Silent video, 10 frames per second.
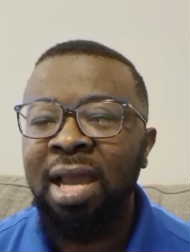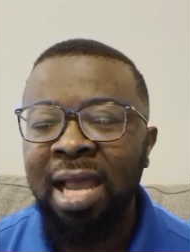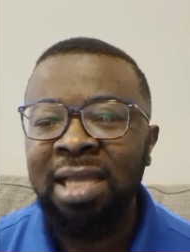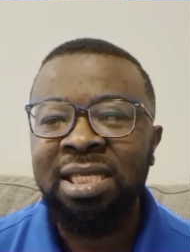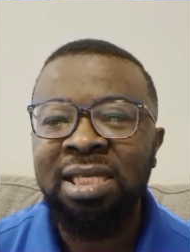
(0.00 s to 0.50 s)

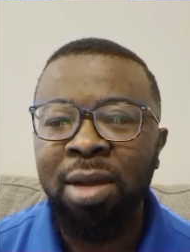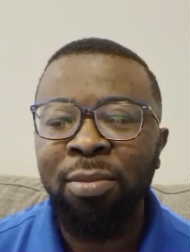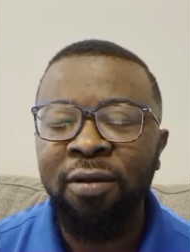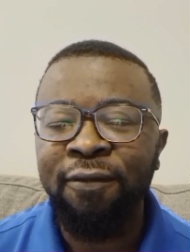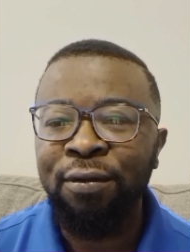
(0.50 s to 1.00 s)
asking
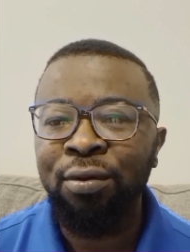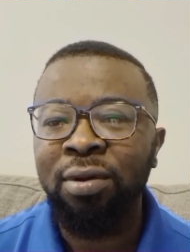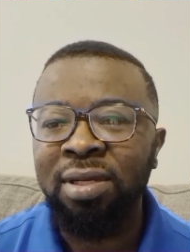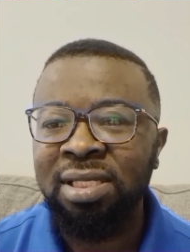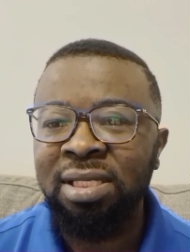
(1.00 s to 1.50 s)
about a few
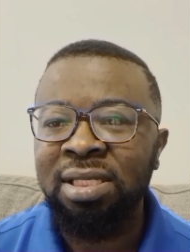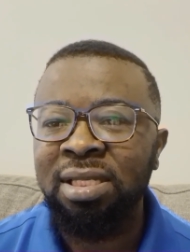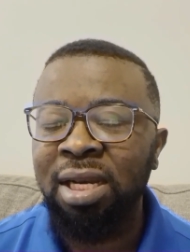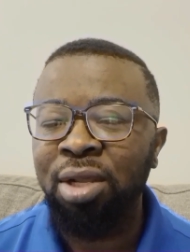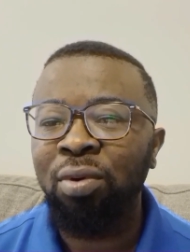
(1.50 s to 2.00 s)
questions
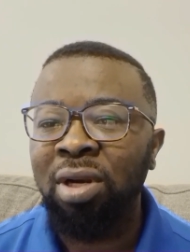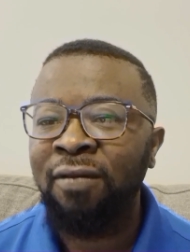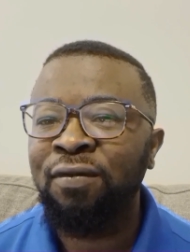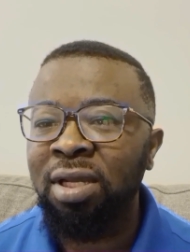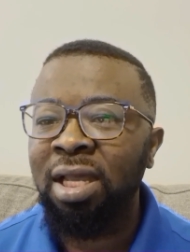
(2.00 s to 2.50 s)
that they would
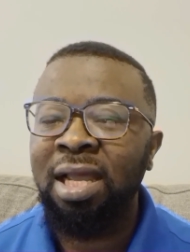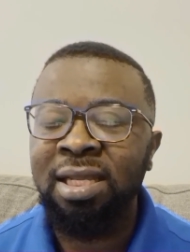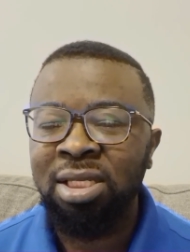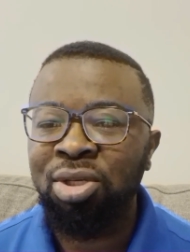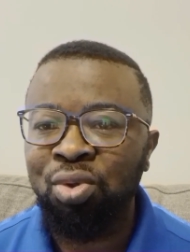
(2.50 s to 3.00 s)
love to get
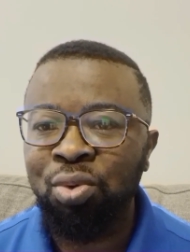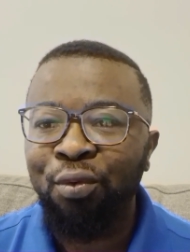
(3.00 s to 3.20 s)
answers to.